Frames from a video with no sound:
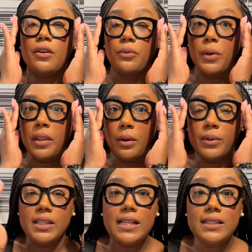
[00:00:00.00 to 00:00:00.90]
when there
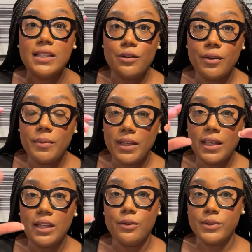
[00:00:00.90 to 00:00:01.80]
was that secret
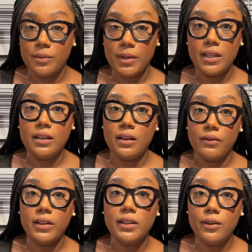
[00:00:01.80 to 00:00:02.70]
meeting and it was a meeting of
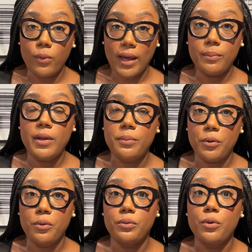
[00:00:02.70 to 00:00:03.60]
elite white
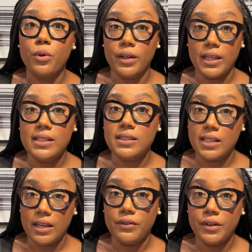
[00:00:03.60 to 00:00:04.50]
people who are against
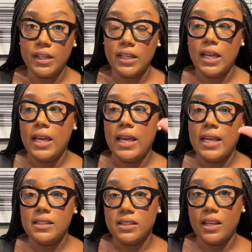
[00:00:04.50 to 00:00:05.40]
slavery.
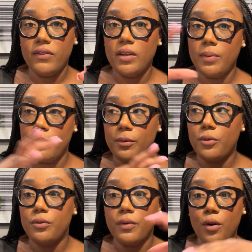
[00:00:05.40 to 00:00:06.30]
It's giving people
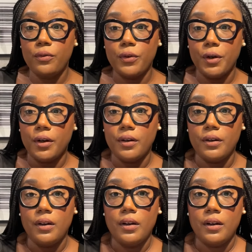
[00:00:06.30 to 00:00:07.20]
who vote
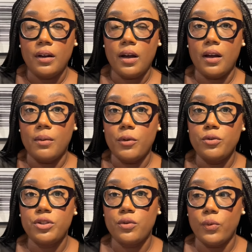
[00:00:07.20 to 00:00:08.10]
for um,
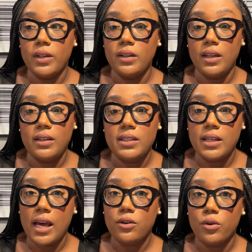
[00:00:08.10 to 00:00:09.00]
who should win in these
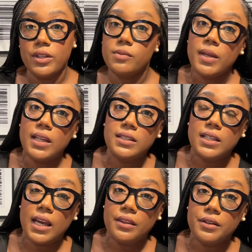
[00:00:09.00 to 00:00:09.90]
categories meeting
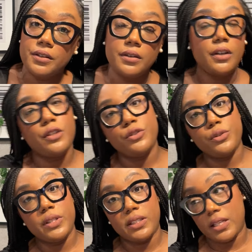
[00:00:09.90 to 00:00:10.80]
together
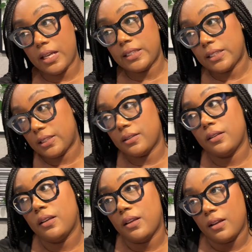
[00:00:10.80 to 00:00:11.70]
to discuss
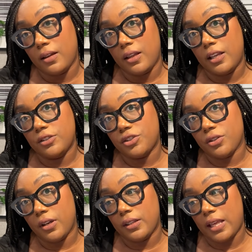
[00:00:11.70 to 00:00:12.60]

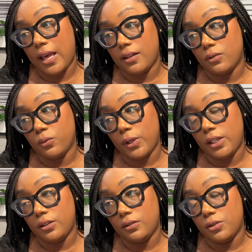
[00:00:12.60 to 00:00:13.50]
ensuring that
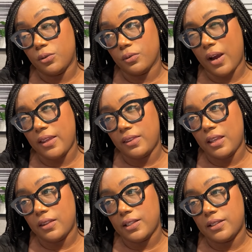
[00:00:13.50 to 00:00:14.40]
we do the right
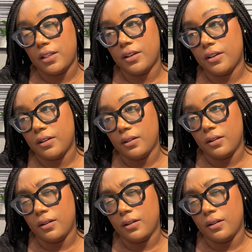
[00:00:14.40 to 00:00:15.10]
thing this year.